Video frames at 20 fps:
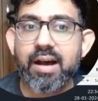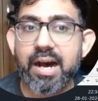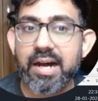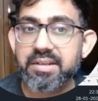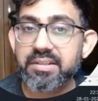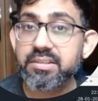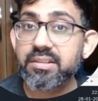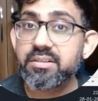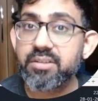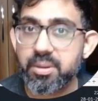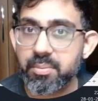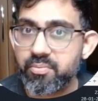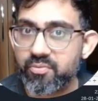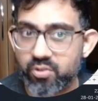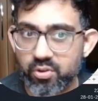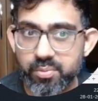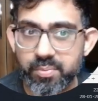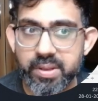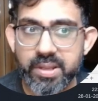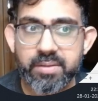another tip
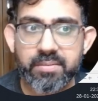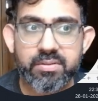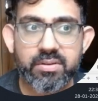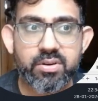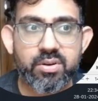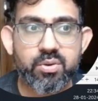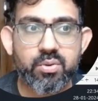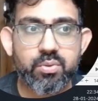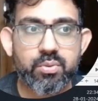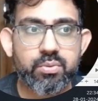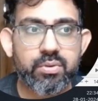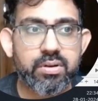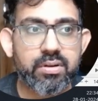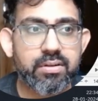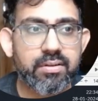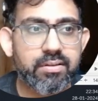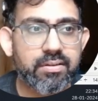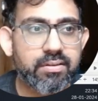would be to